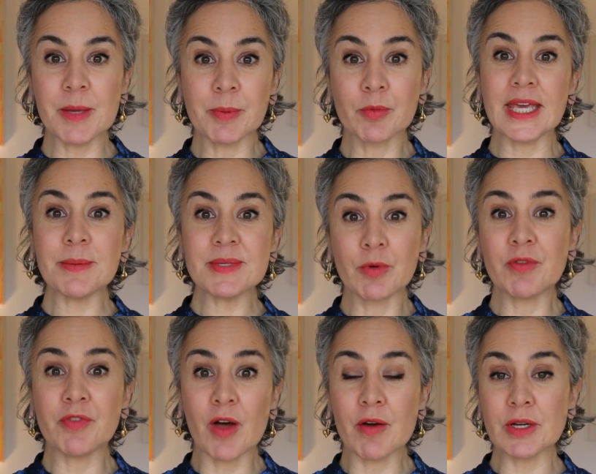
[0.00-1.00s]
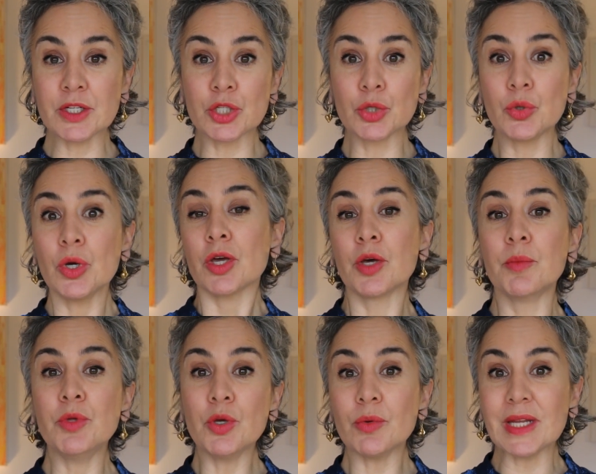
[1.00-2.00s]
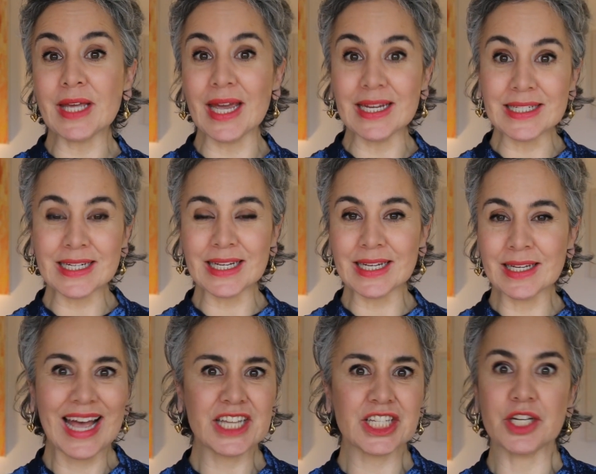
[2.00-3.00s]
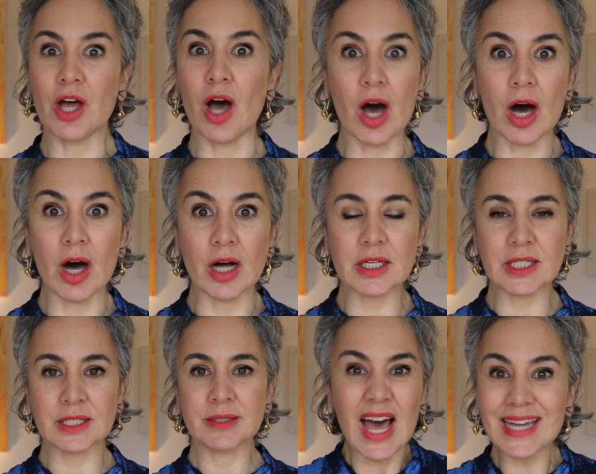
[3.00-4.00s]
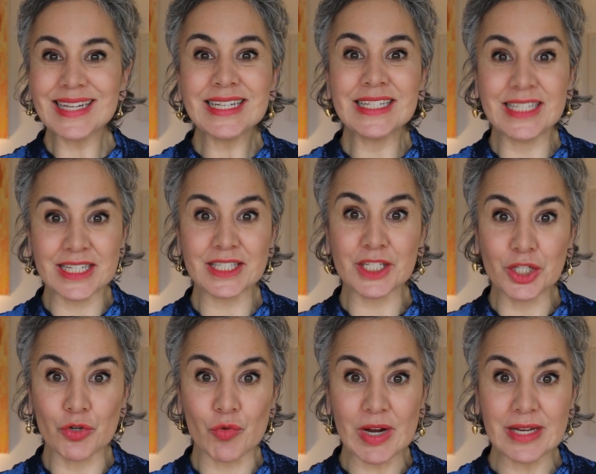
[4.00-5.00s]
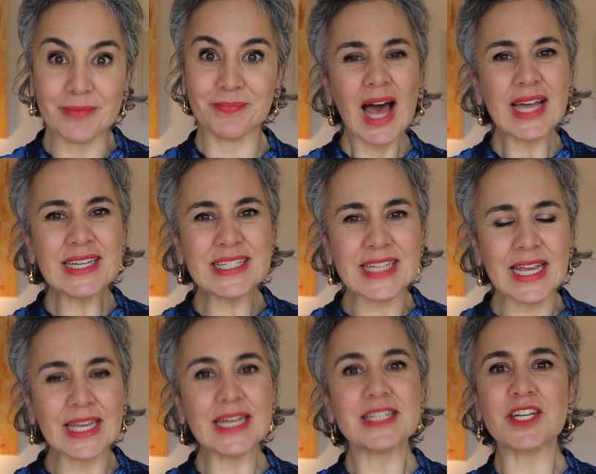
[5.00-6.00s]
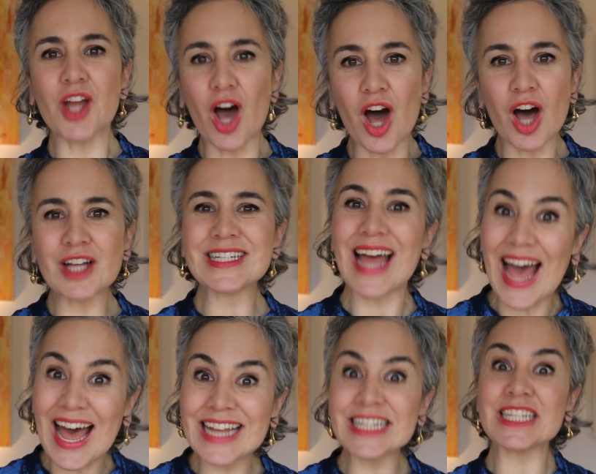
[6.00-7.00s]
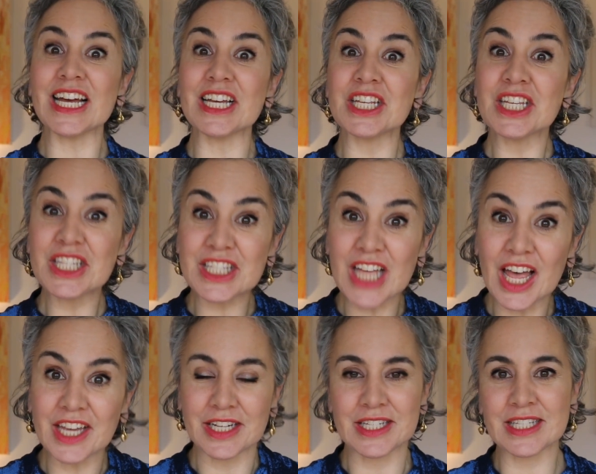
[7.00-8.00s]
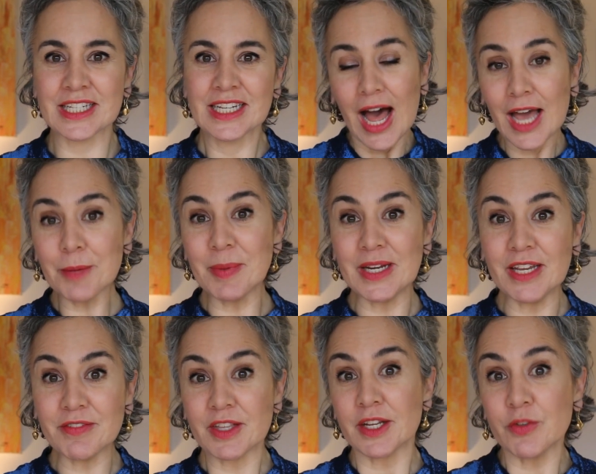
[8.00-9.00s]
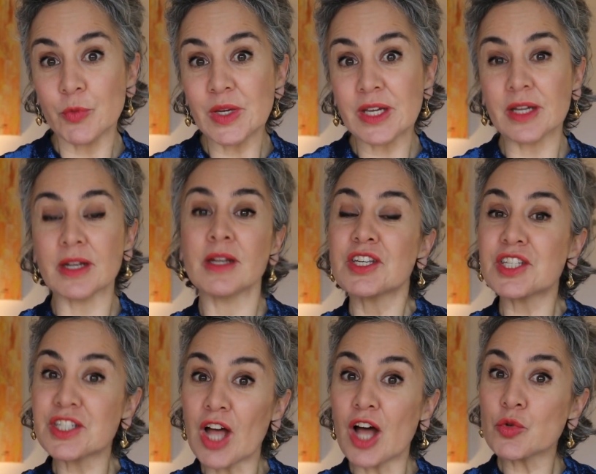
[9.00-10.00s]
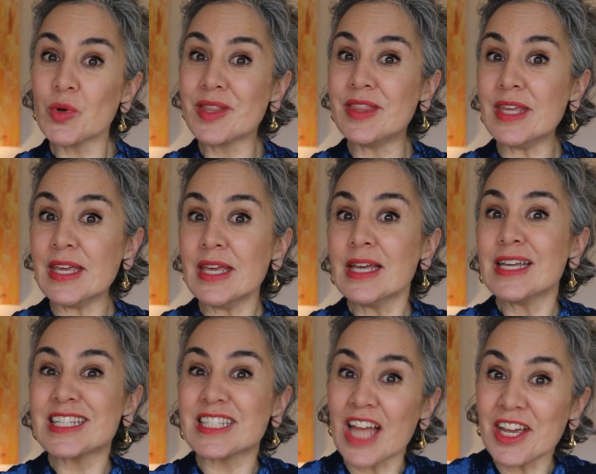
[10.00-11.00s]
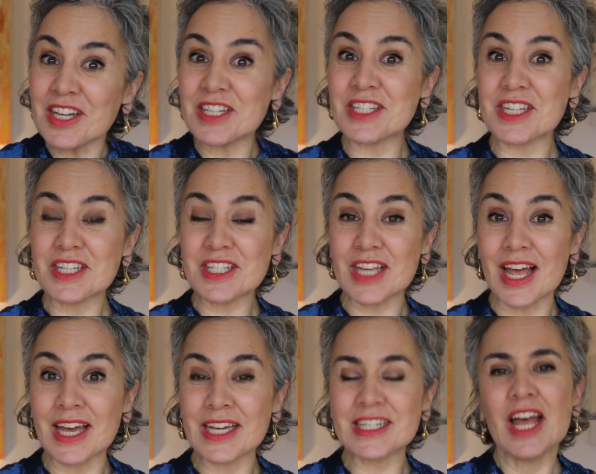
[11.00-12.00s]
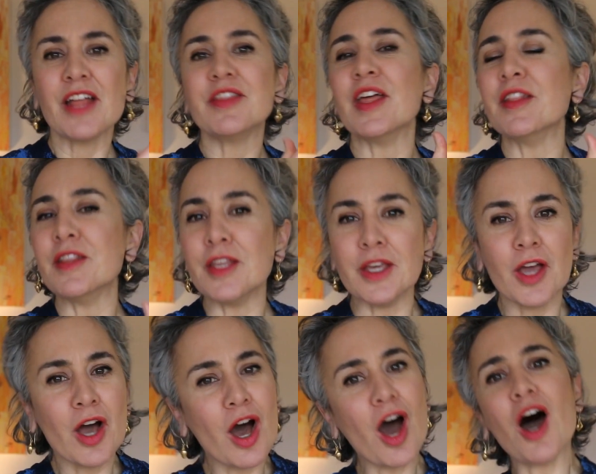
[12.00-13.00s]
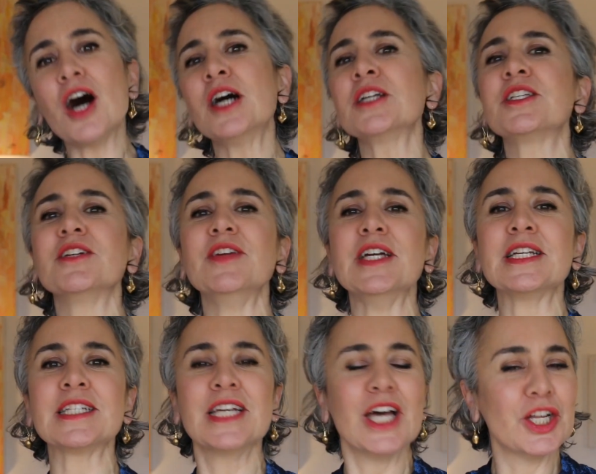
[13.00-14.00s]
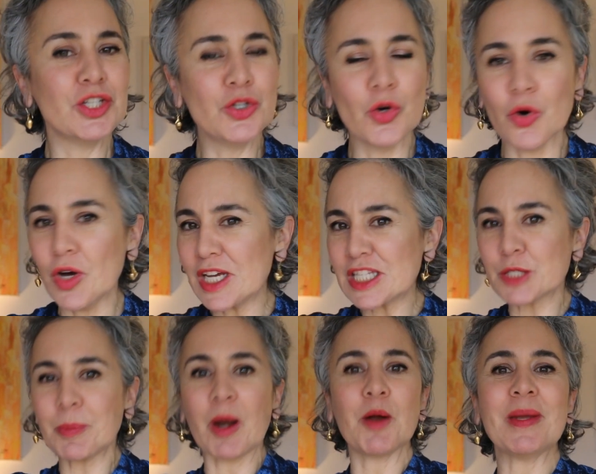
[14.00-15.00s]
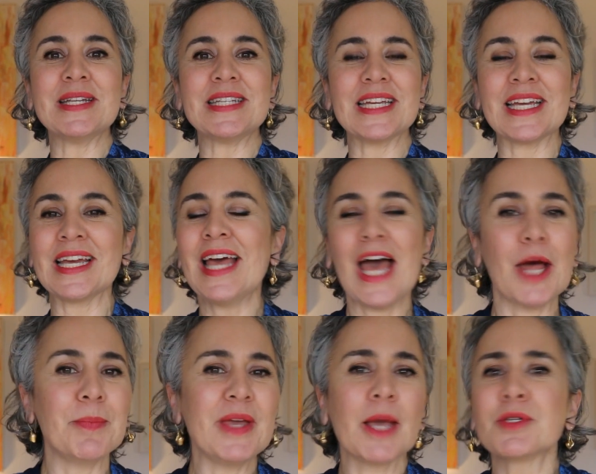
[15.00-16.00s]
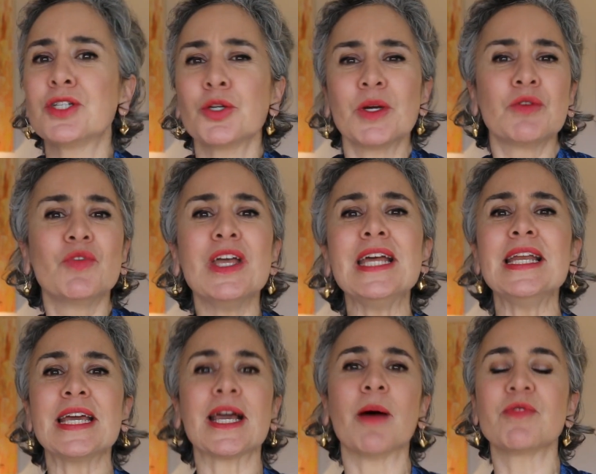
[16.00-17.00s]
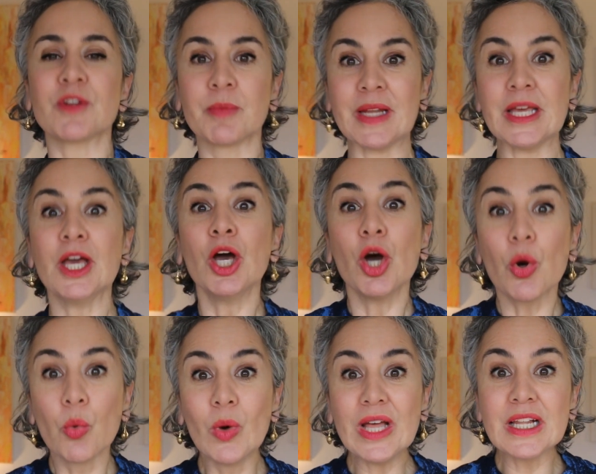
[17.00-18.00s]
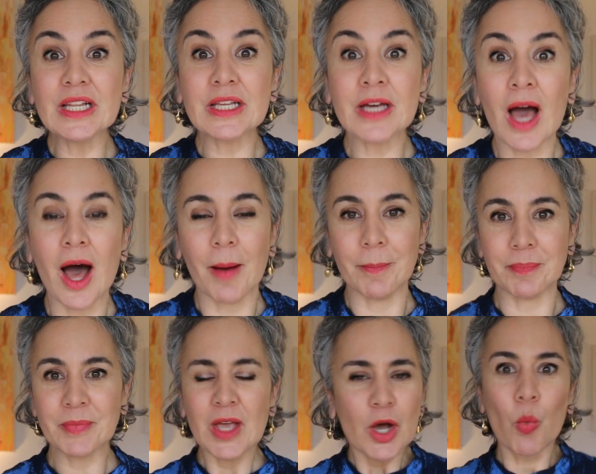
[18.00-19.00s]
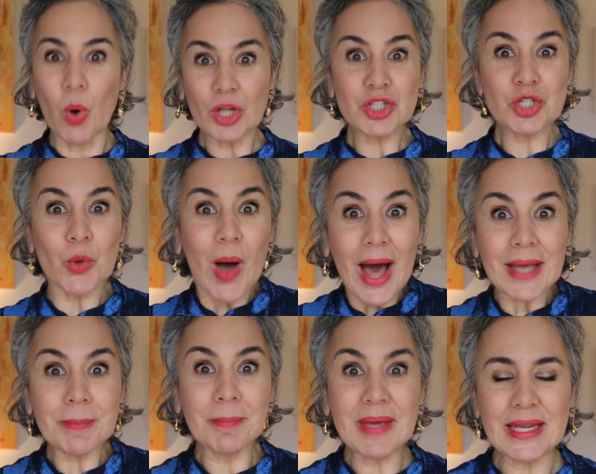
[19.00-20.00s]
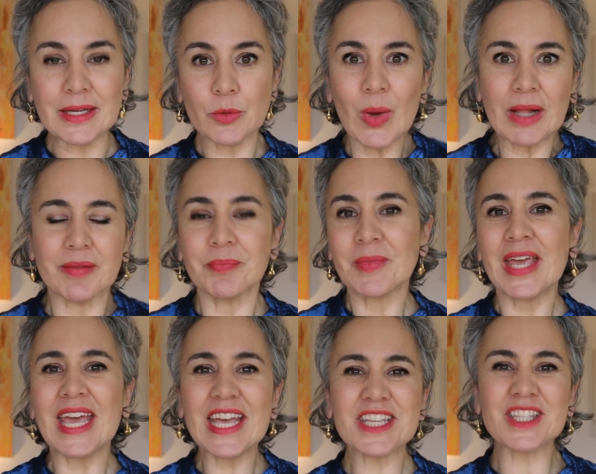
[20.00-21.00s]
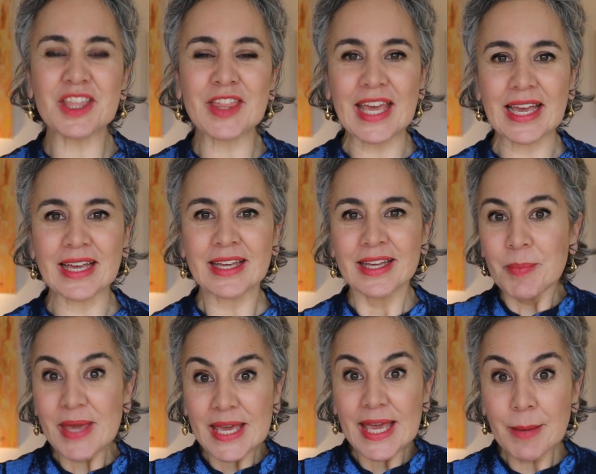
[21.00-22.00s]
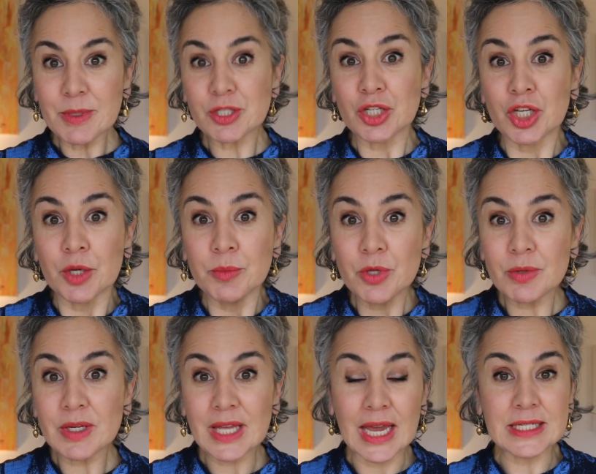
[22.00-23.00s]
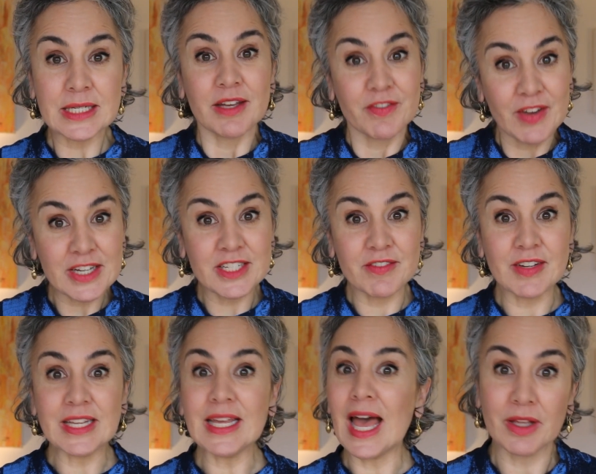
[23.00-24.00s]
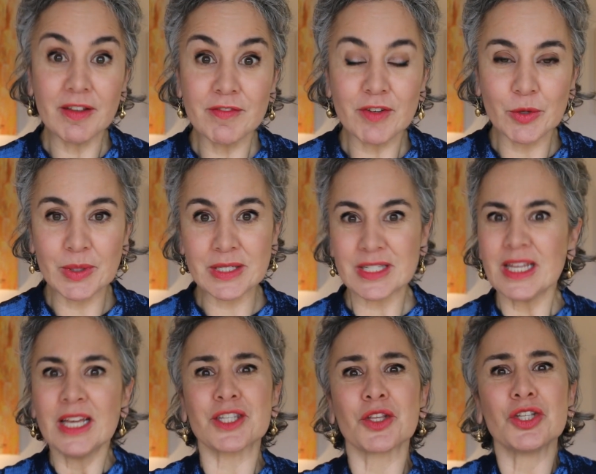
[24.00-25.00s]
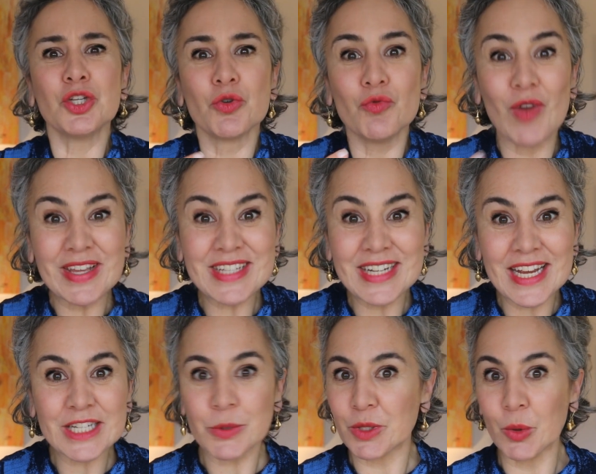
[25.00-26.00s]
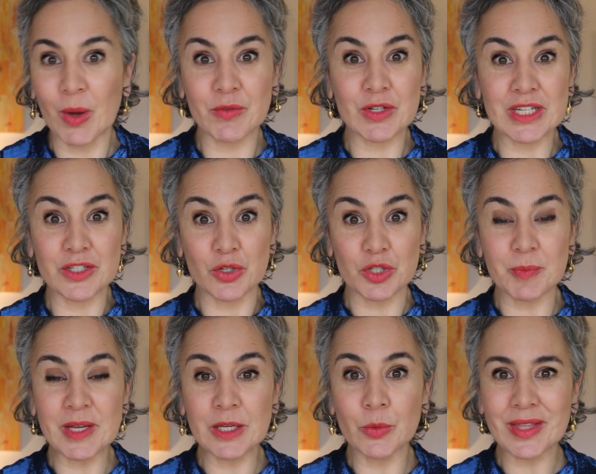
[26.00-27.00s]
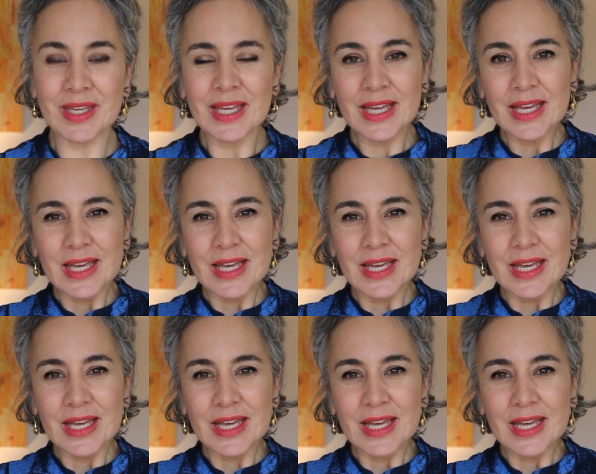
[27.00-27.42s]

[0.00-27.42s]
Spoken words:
People keep referring to communicating as an art. I disagree. I say it's an art and a science. I believe that if we can start with the science side, then the art of it and your experimenting and being able to do it really comfortably will come. What do I mean? Well, here's the thing. Being able to communicate effectively with influence so that you resonate with whoever it is you're speaking with,